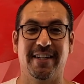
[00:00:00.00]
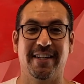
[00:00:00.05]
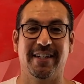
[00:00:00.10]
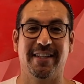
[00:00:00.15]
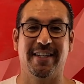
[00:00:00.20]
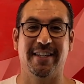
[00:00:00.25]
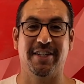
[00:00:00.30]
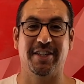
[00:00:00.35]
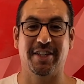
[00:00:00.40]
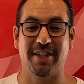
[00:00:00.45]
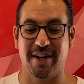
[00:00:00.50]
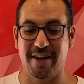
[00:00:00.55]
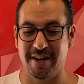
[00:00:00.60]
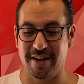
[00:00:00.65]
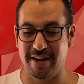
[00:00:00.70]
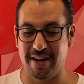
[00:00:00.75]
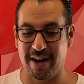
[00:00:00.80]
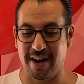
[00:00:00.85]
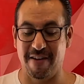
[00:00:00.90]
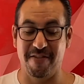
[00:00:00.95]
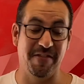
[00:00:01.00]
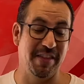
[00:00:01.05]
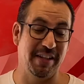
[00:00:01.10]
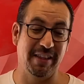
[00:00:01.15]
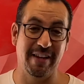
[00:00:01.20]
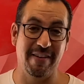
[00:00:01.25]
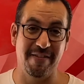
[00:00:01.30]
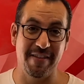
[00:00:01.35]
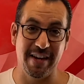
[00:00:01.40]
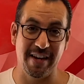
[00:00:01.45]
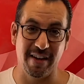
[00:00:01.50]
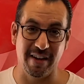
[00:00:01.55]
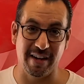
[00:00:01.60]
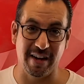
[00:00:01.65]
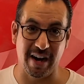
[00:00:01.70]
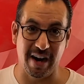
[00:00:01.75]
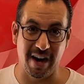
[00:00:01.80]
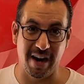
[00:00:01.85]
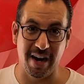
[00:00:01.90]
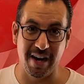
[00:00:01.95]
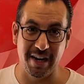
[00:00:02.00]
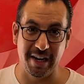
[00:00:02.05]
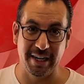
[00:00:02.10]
the Son of the living God.